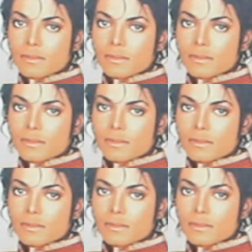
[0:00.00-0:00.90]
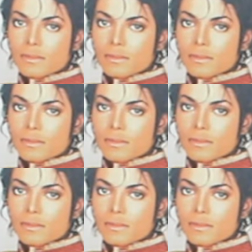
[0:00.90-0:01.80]

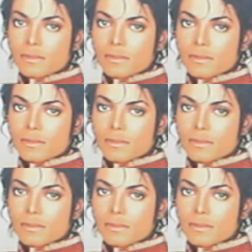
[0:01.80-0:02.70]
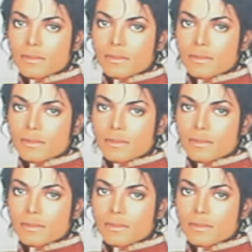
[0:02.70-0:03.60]

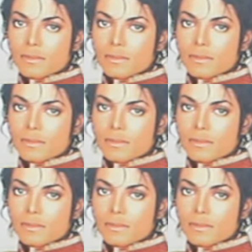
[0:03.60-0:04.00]
The person shown says nothing.